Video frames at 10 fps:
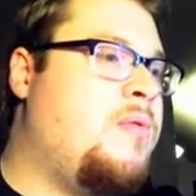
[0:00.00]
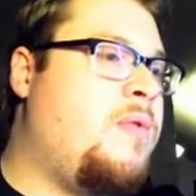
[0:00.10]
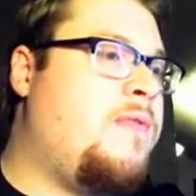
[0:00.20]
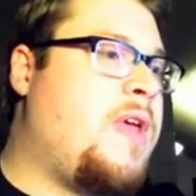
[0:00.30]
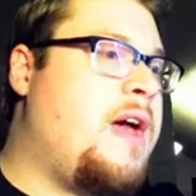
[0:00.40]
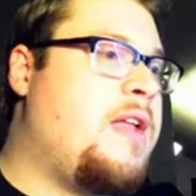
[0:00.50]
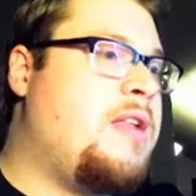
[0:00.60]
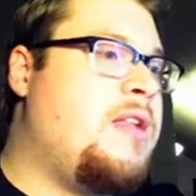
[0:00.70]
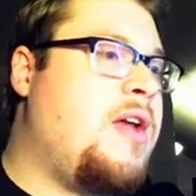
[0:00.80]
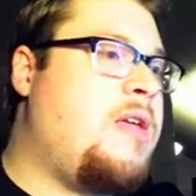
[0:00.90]
we've
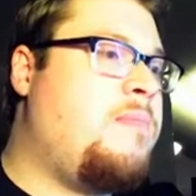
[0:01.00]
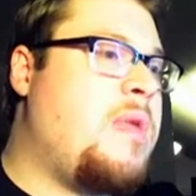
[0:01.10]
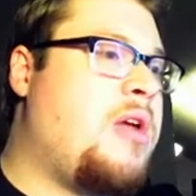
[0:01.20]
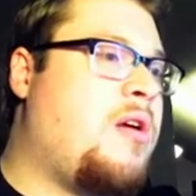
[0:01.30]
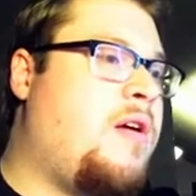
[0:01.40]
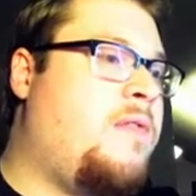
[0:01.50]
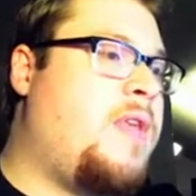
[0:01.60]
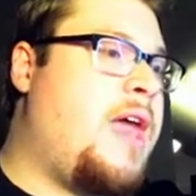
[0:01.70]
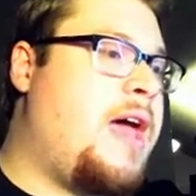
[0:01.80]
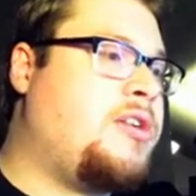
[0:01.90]
got Nightmare
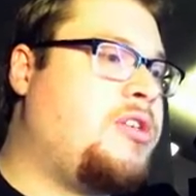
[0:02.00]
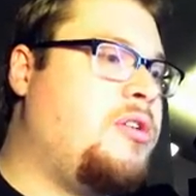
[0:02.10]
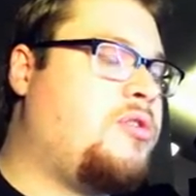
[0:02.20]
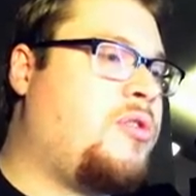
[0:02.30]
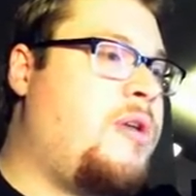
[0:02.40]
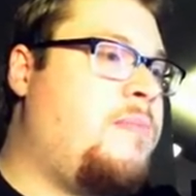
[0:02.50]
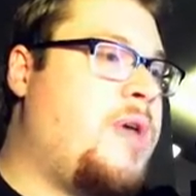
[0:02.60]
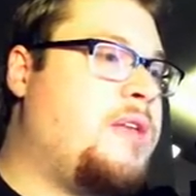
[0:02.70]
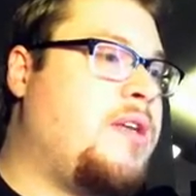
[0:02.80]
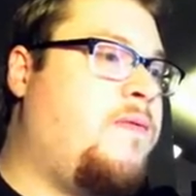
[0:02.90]
of the Ashen
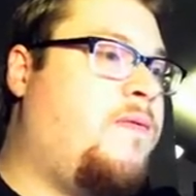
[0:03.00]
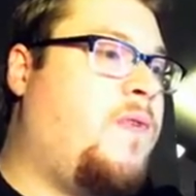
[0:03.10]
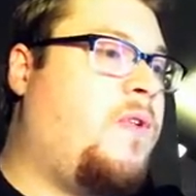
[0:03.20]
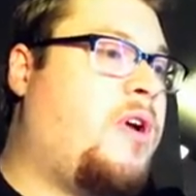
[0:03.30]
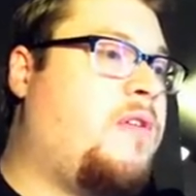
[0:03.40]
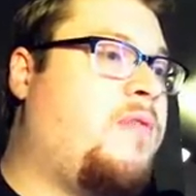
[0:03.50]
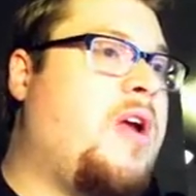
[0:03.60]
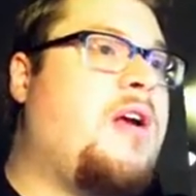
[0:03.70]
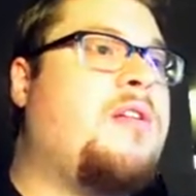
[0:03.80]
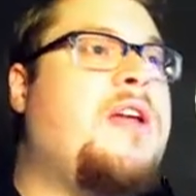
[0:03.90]
Dream as a full art
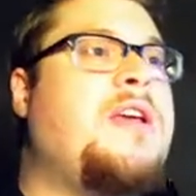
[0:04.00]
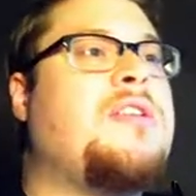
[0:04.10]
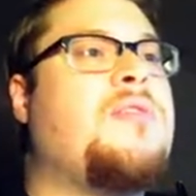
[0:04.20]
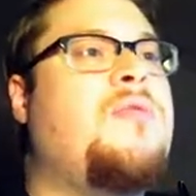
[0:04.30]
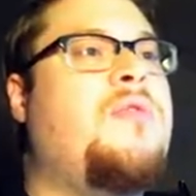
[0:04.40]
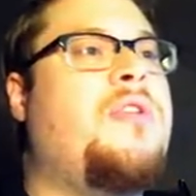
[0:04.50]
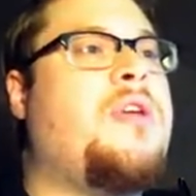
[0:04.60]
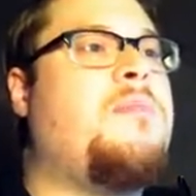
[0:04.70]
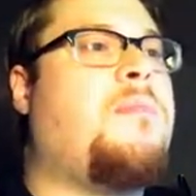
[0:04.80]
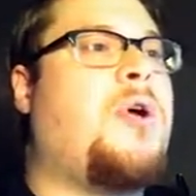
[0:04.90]
rare. Nice cool
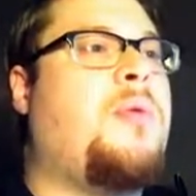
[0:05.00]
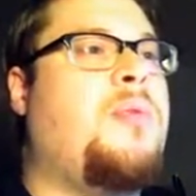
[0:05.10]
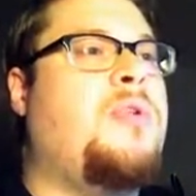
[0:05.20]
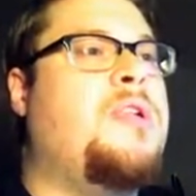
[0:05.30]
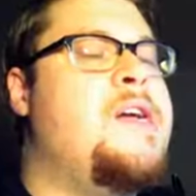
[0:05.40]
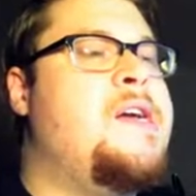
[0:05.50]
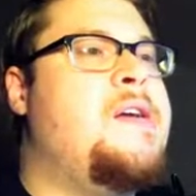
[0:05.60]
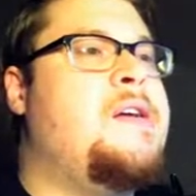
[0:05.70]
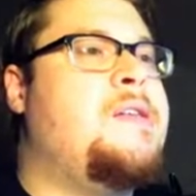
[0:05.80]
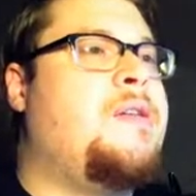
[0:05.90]
looking purple
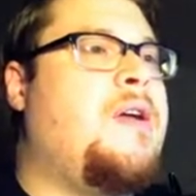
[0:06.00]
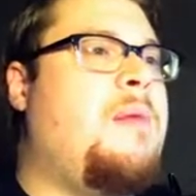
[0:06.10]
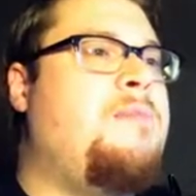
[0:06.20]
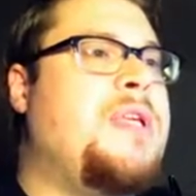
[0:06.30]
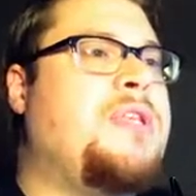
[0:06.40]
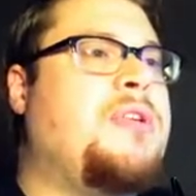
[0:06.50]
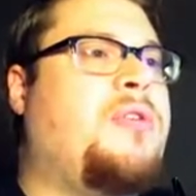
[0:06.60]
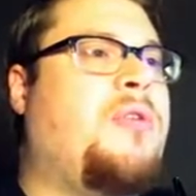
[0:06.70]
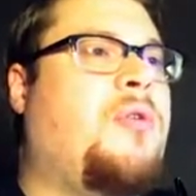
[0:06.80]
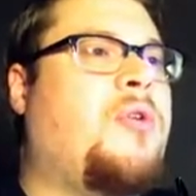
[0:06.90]

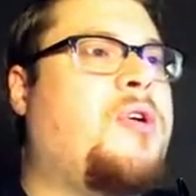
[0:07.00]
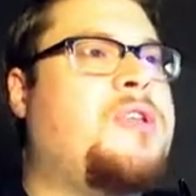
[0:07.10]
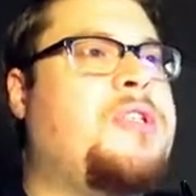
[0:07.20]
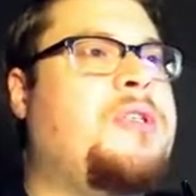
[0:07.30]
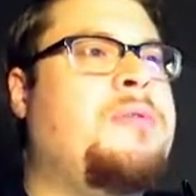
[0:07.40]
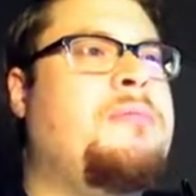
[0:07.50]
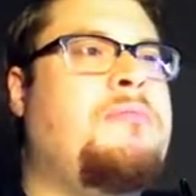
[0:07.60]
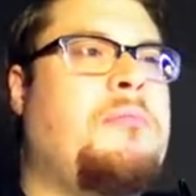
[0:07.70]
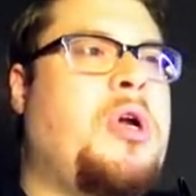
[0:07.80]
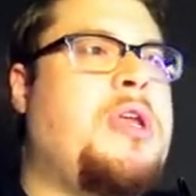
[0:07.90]
Abyssal Horse.
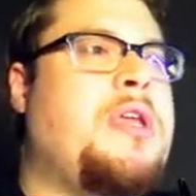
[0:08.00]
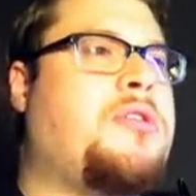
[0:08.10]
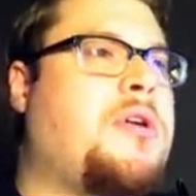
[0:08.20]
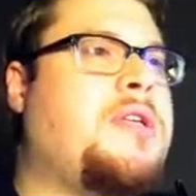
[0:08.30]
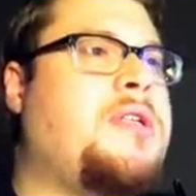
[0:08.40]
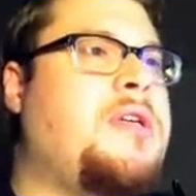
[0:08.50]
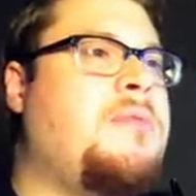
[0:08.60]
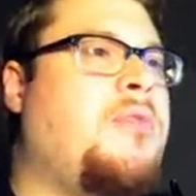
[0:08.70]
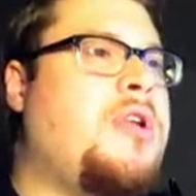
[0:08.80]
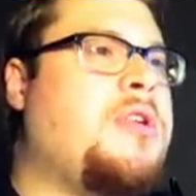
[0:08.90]
Pretty interesting. Pretty